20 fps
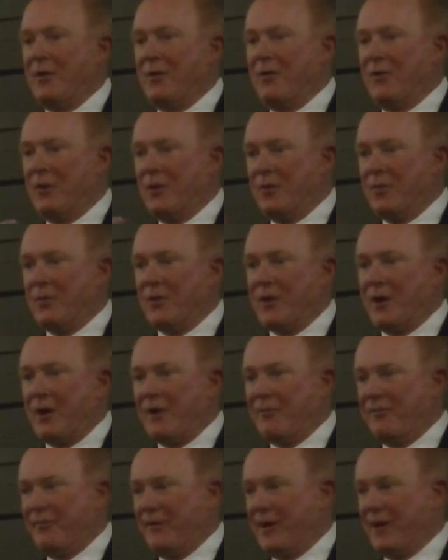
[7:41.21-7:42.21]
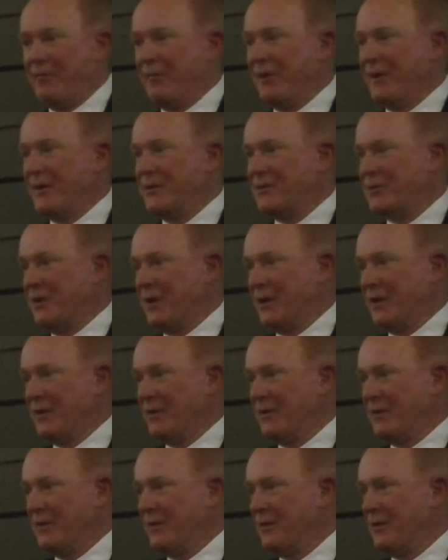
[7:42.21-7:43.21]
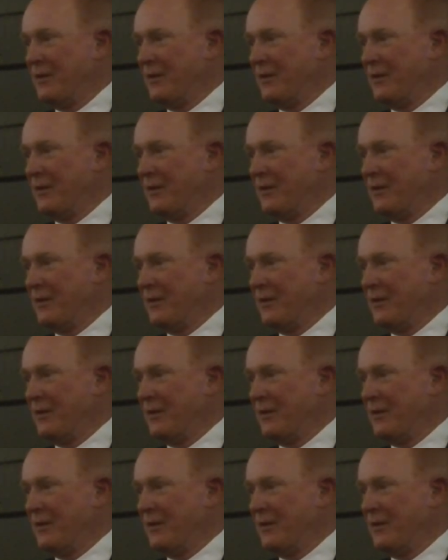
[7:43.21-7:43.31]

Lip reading: Look what our family has done